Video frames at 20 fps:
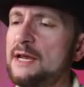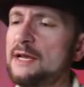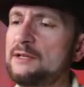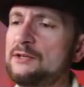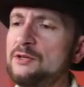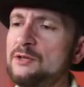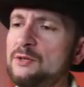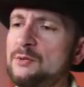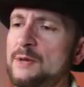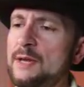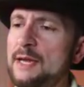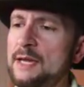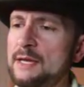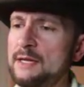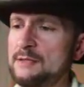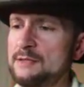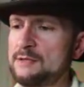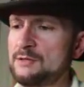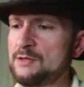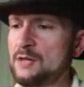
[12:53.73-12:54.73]
92,
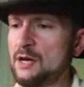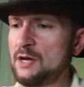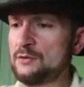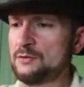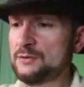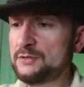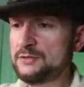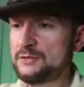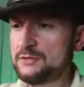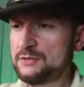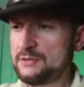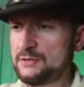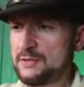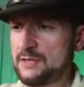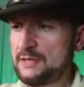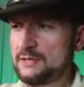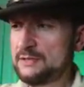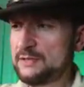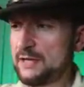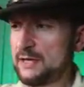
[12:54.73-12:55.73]
and Donruss,
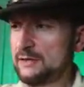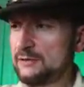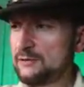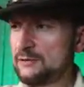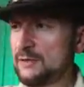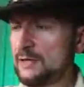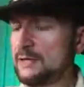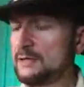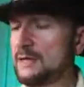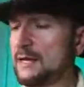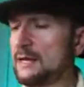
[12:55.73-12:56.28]
that is 92. Yeah,